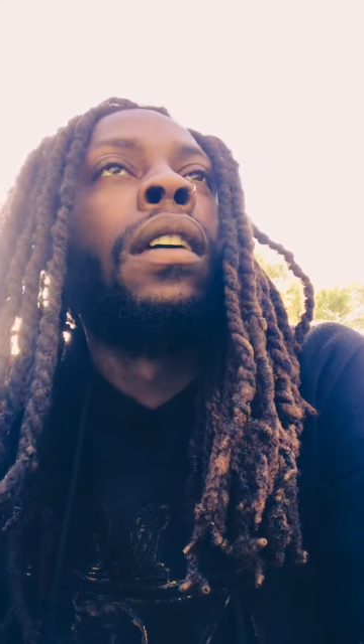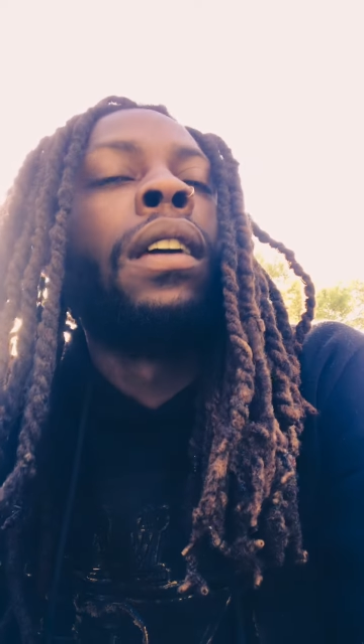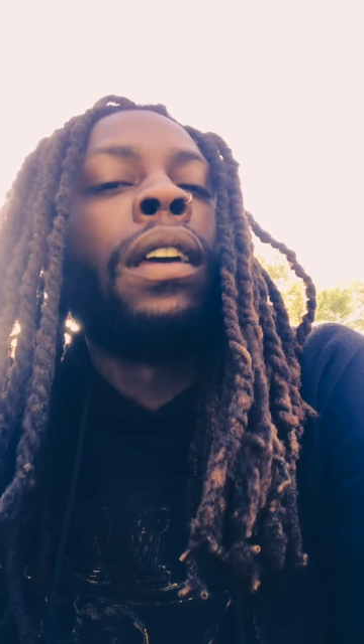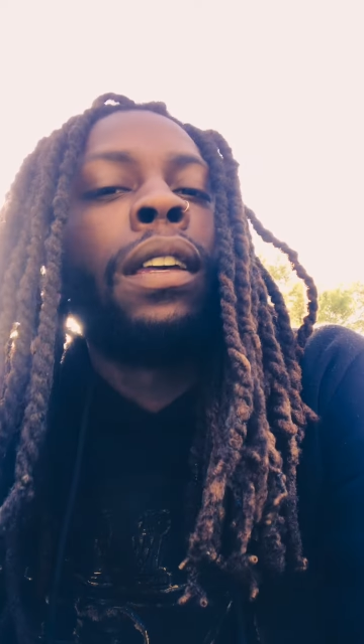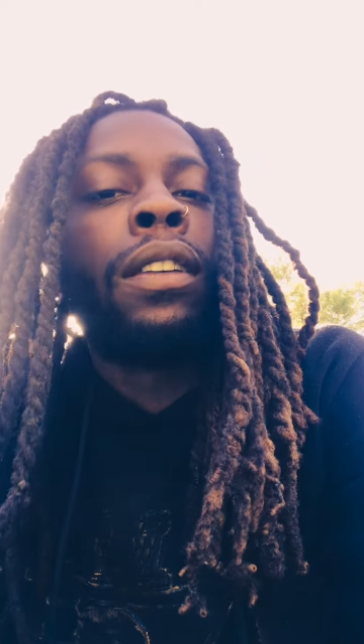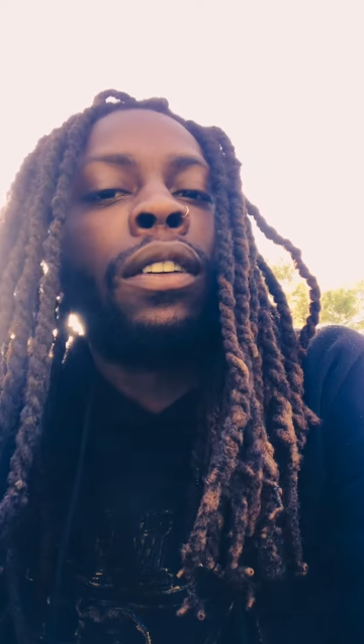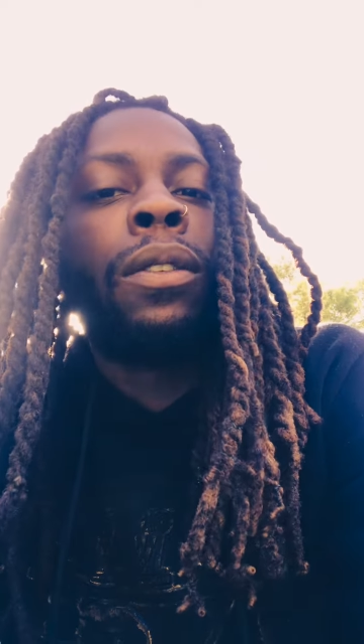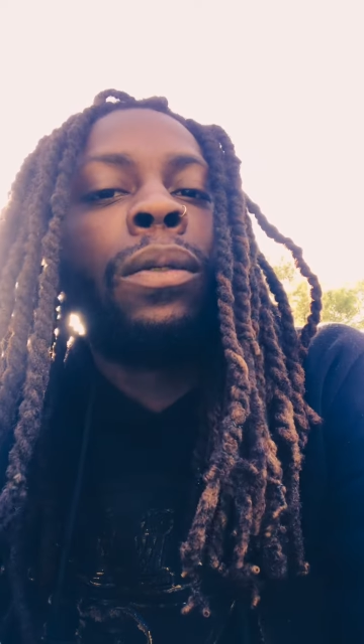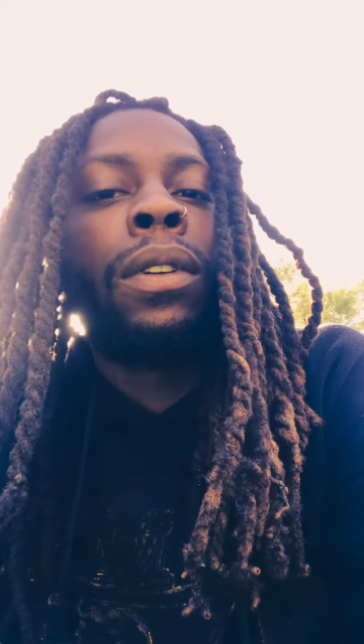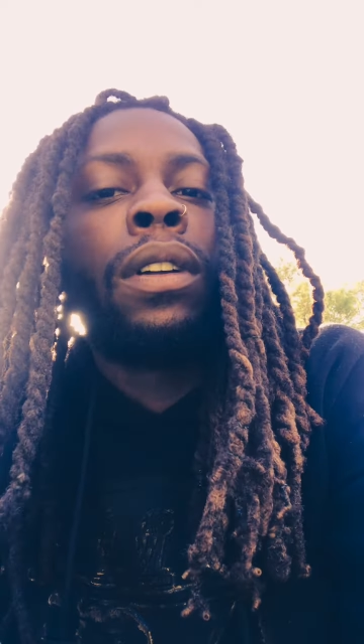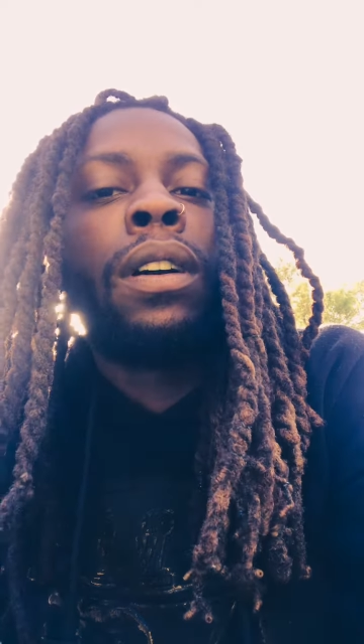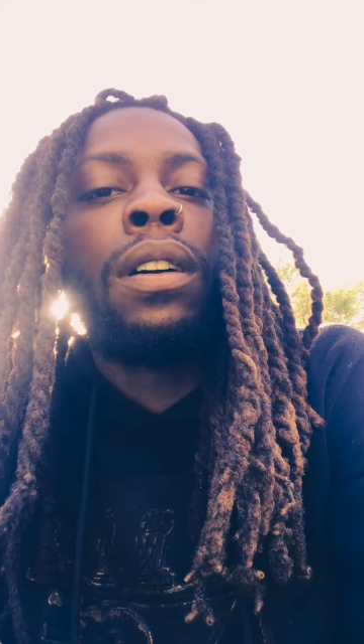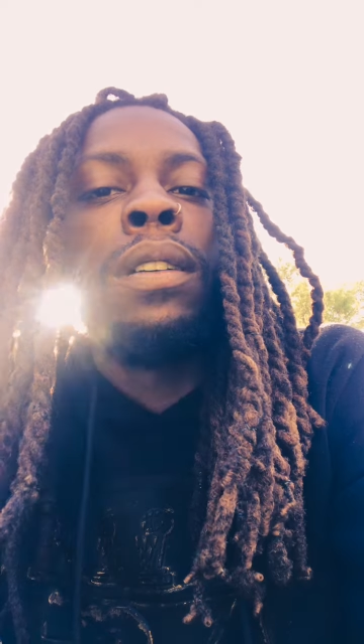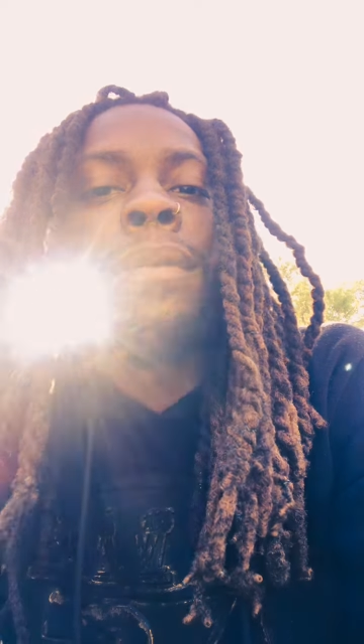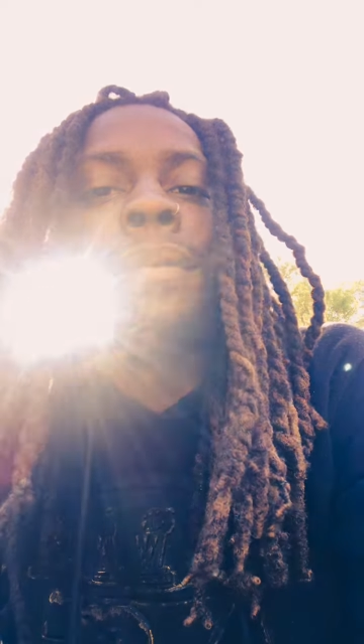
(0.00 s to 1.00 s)
Hey, yo, what
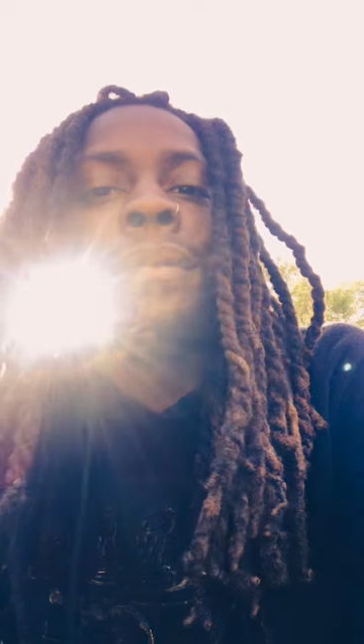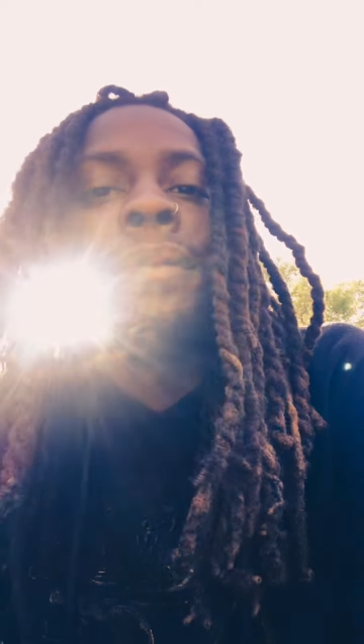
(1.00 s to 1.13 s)
up?